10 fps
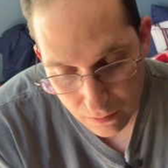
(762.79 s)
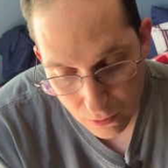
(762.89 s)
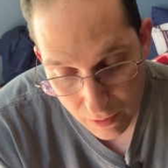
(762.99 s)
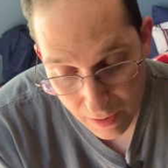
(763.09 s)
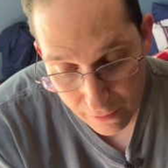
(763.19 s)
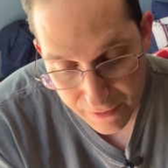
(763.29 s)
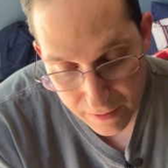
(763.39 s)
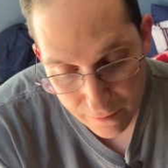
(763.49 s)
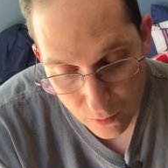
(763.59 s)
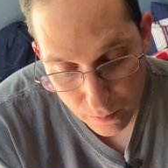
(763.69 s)
or healthy
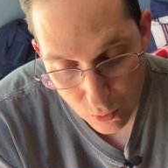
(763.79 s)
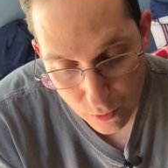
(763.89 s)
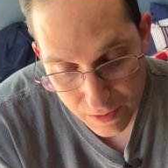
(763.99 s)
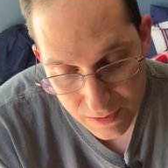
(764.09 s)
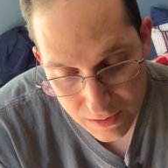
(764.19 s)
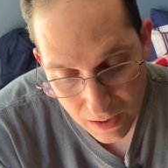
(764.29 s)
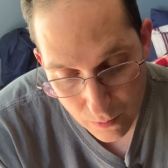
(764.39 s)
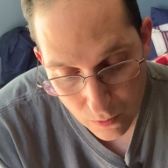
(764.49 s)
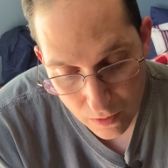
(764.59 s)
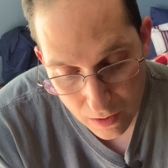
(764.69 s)
for boys
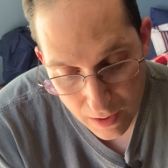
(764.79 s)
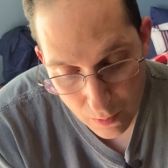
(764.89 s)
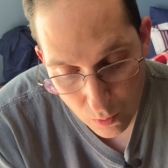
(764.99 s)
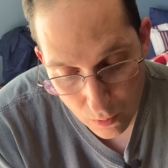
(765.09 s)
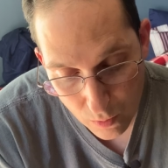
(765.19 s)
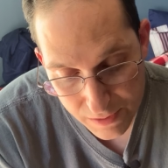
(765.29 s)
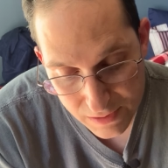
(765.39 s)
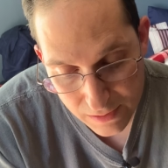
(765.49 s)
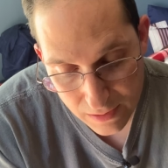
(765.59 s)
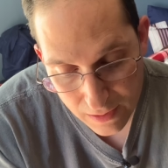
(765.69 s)
and what
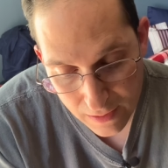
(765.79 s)
wasn't.